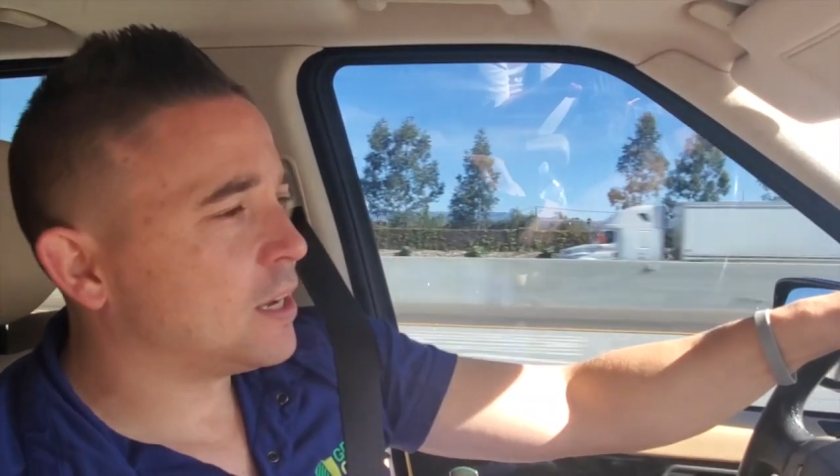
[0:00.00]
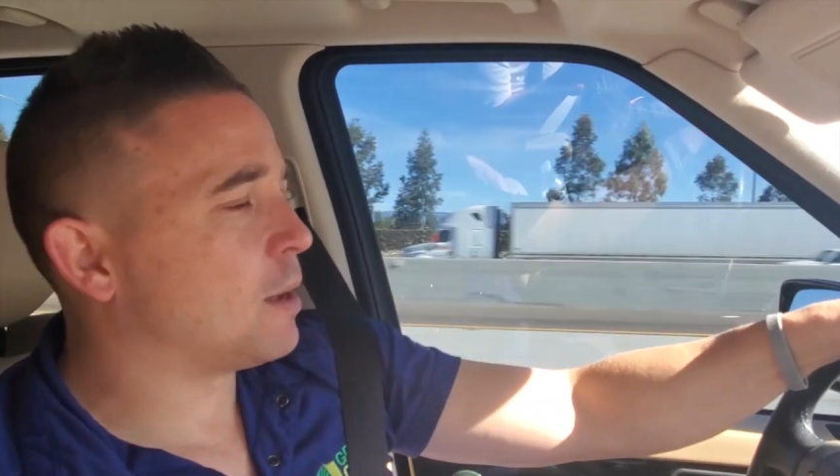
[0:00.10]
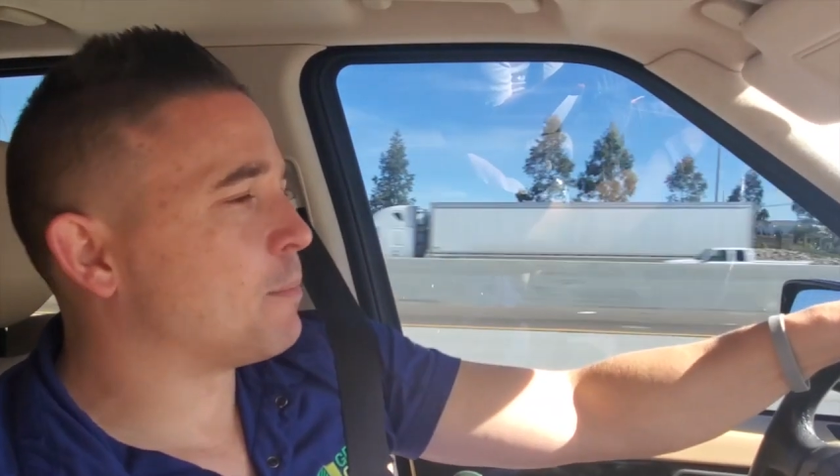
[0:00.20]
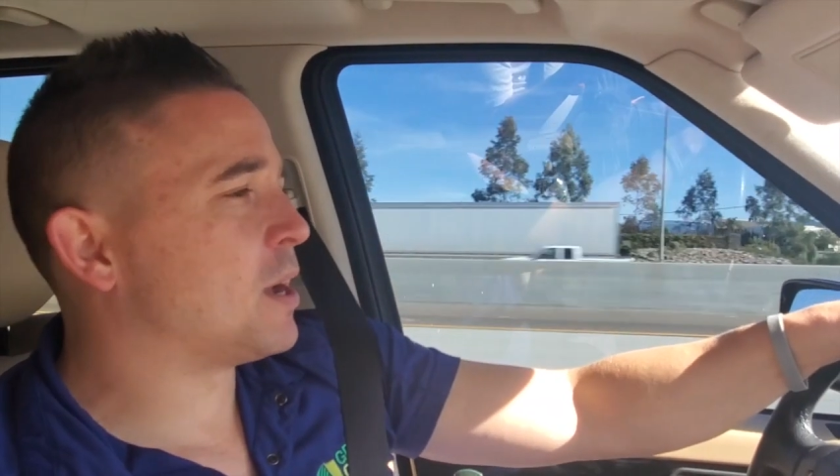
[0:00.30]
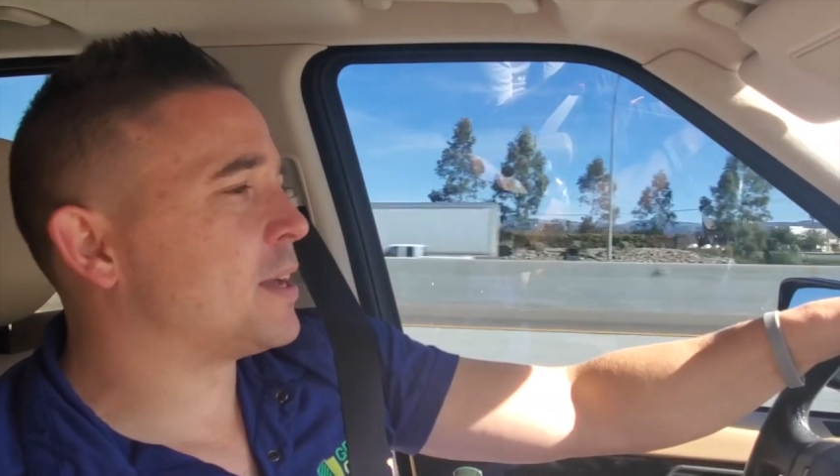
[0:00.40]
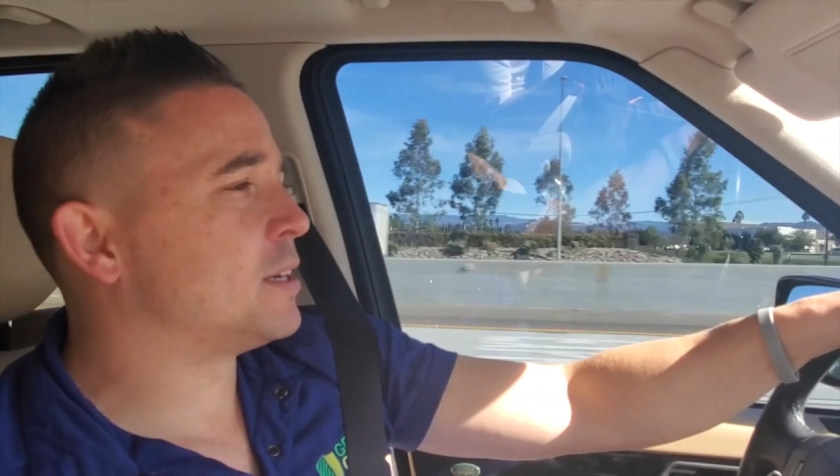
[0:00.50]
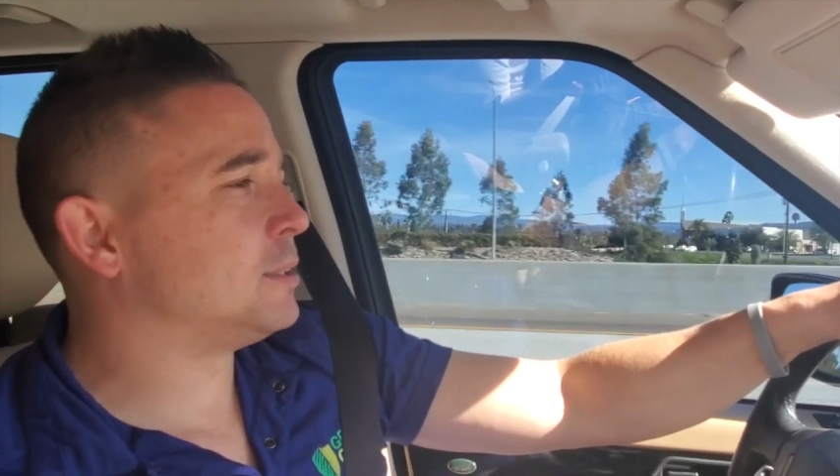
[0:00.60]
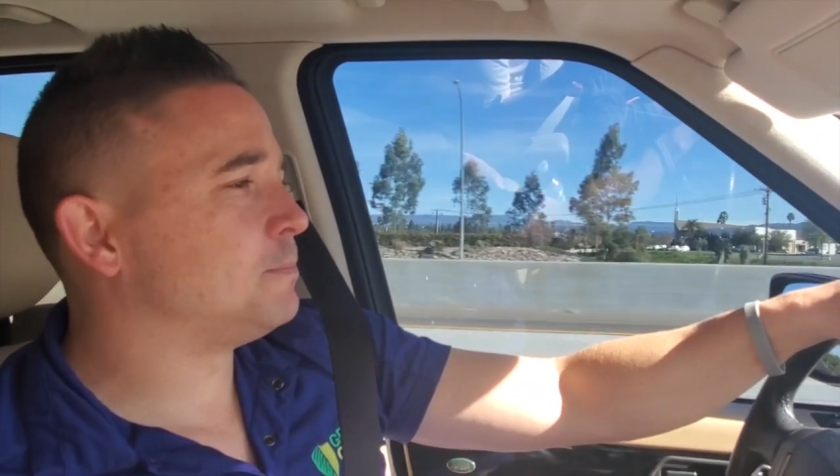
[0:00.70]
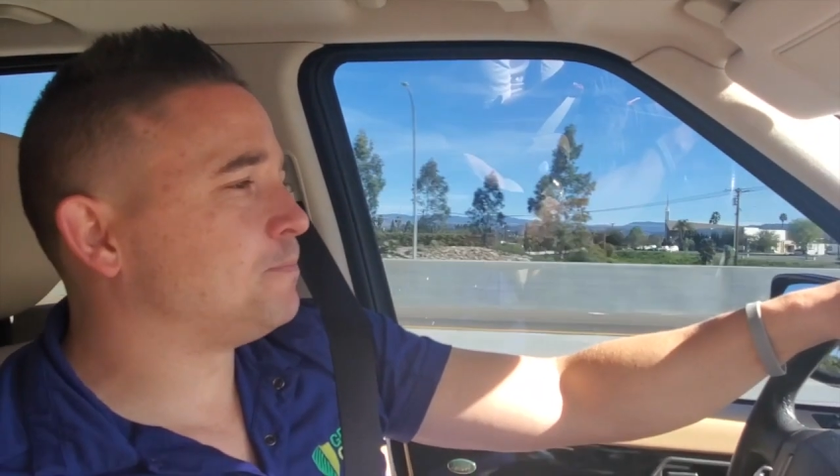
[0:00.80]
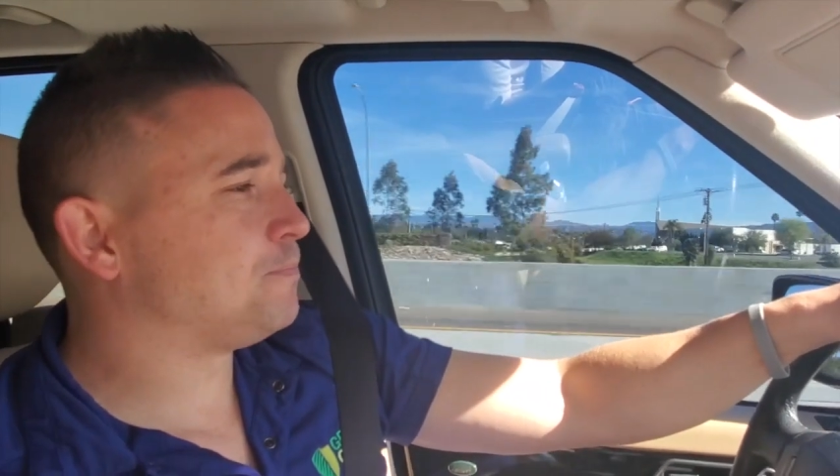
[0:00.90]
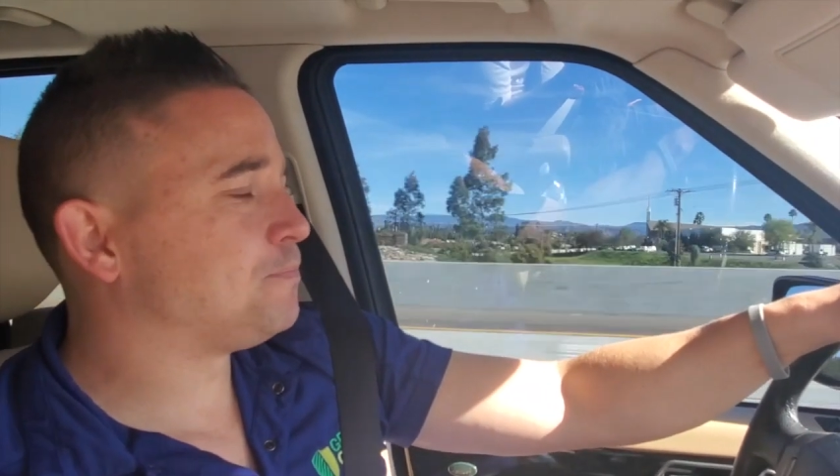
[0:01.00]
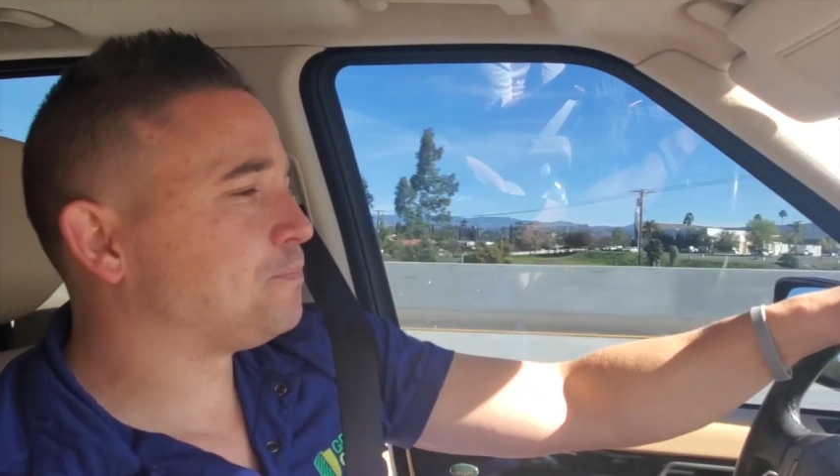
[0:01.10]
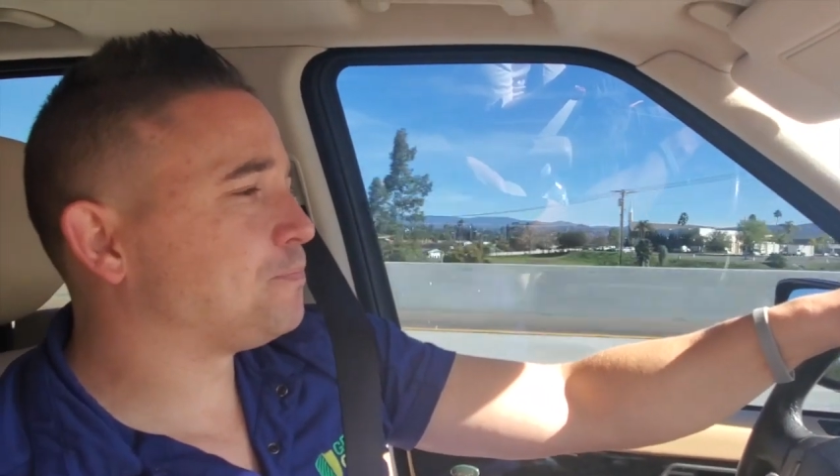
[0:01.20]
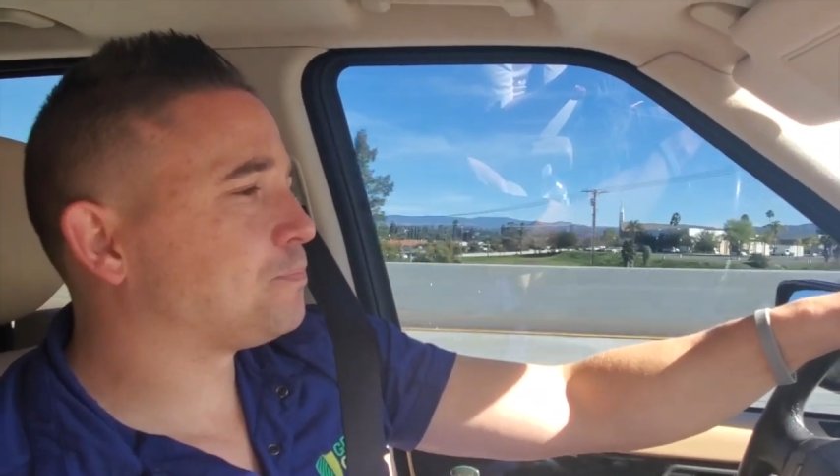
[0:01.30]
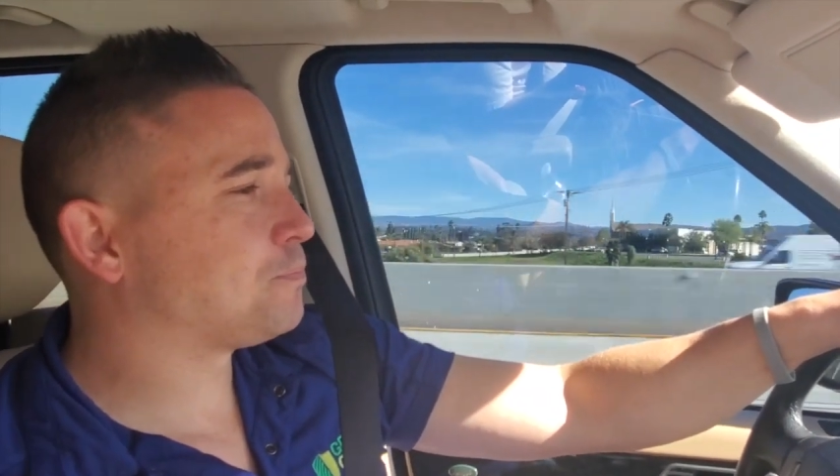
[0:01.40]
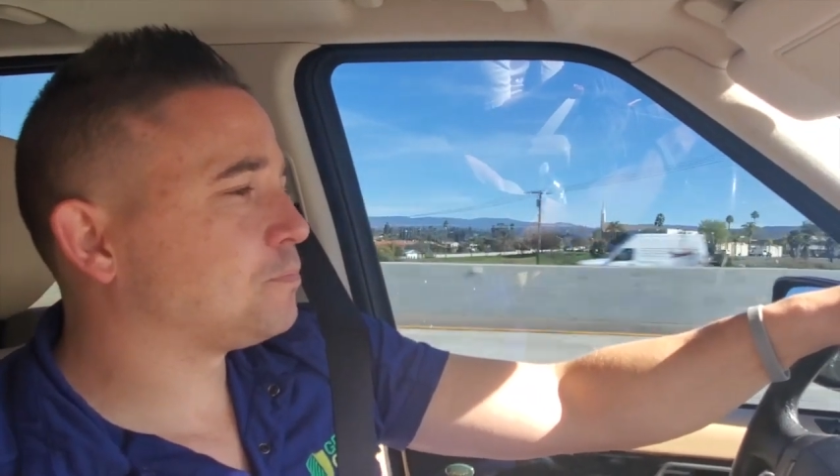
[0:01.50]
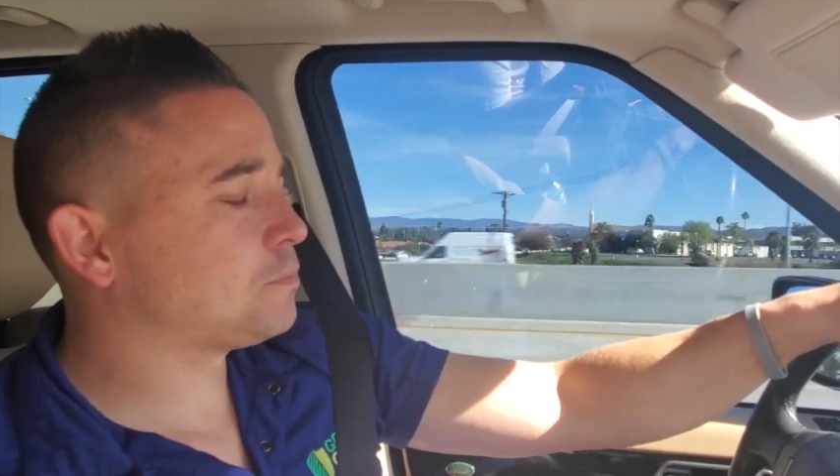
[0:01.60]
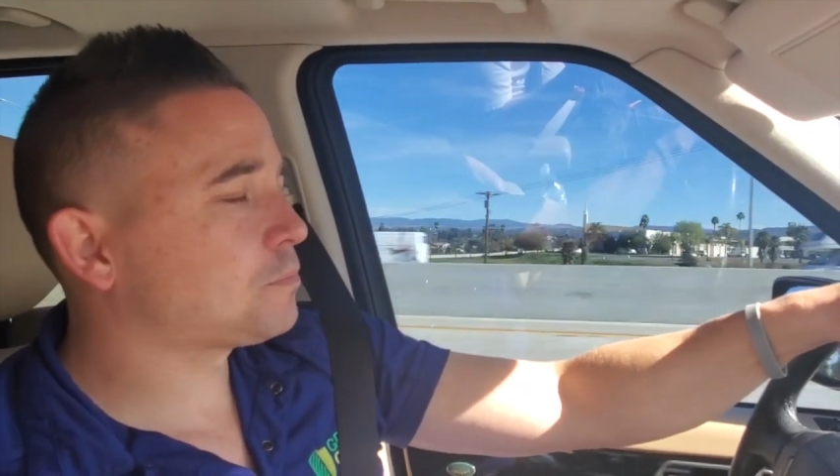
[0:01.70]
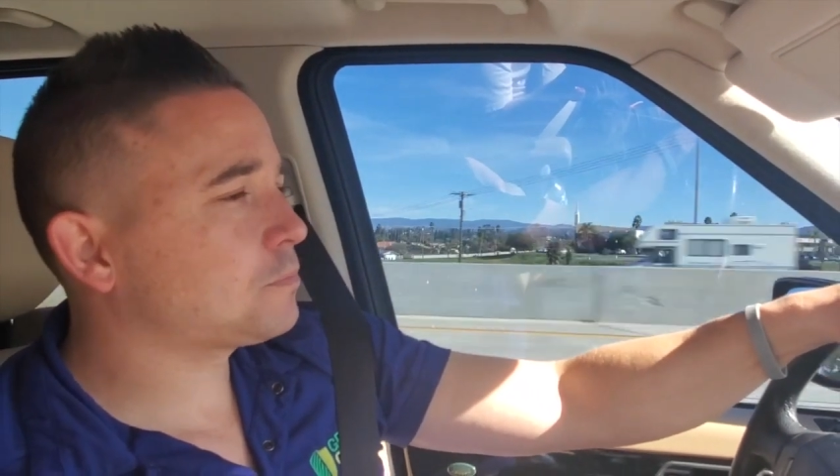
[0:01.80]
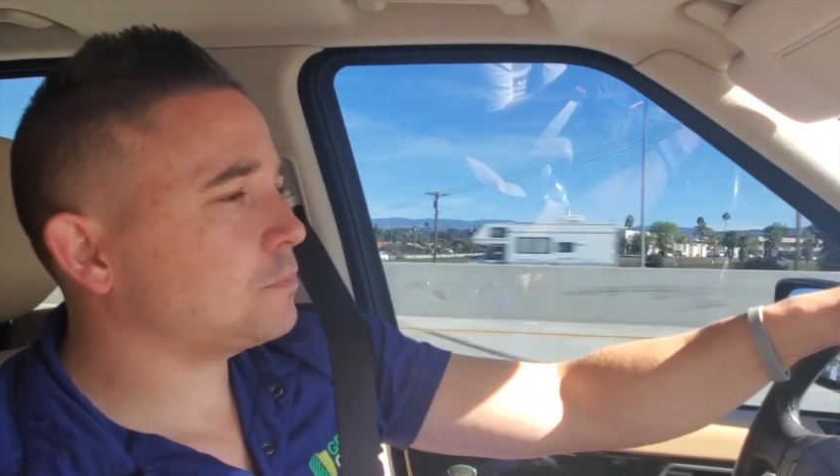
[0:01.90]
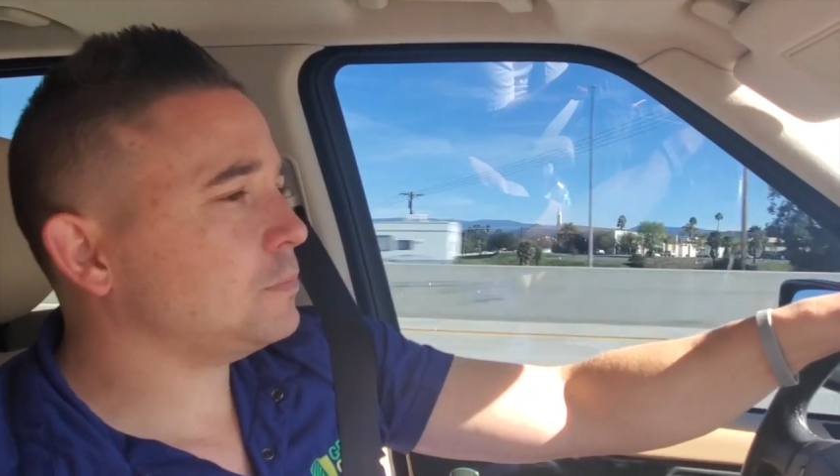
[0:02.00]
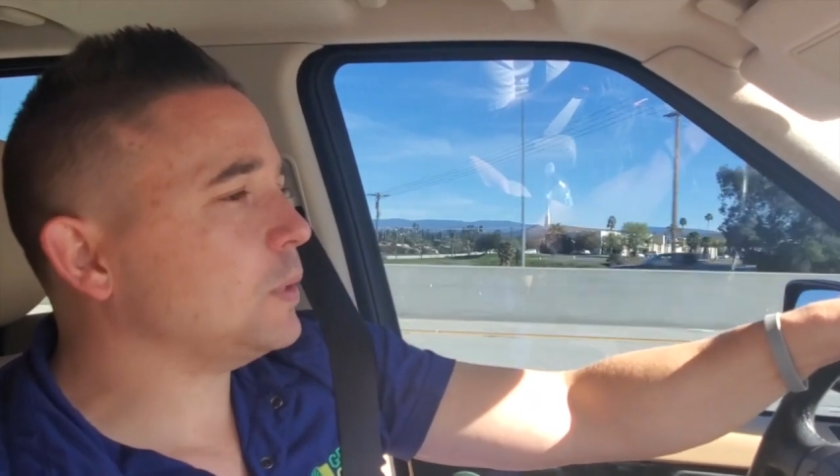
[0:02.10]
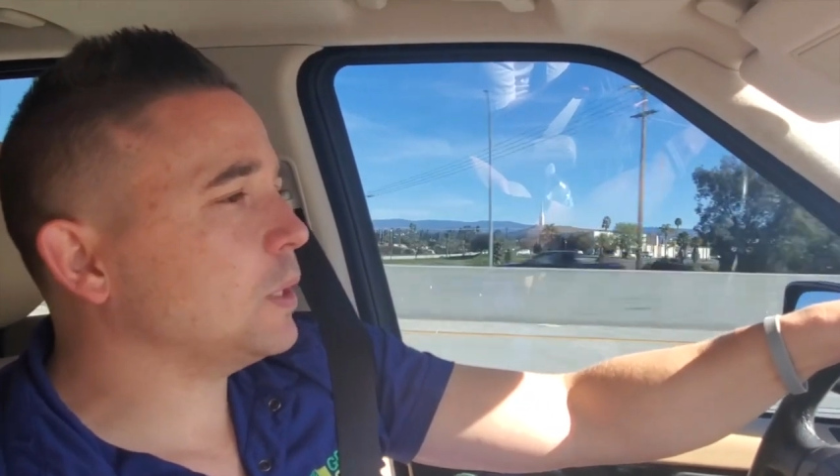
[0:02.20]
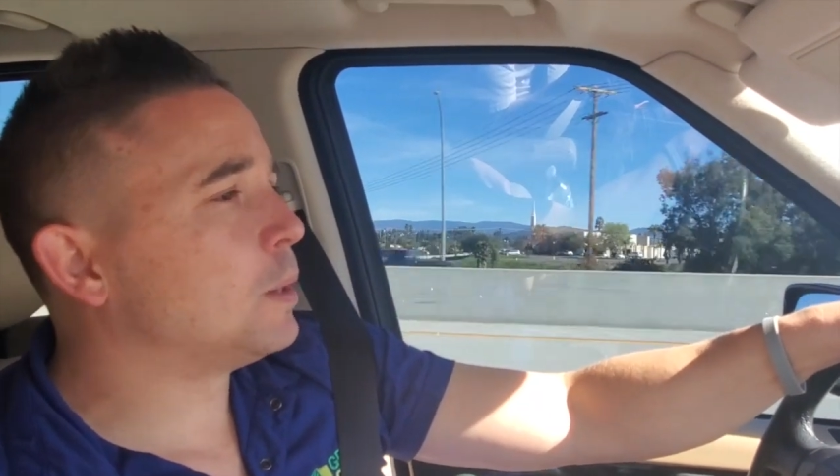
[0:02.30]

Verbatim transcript: I'm not um,